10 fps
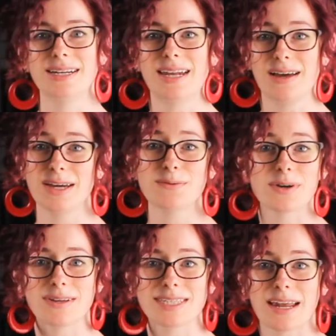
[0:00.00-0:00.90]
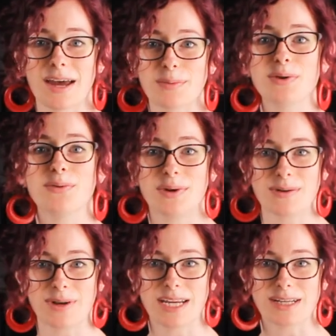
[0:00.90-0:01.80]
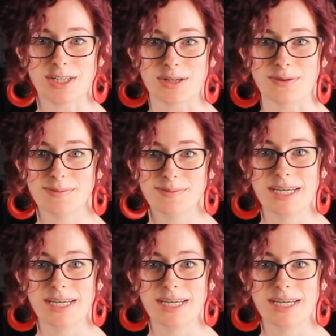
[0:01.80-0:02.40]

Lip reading: Now that we're all set up, we're ready to shoot.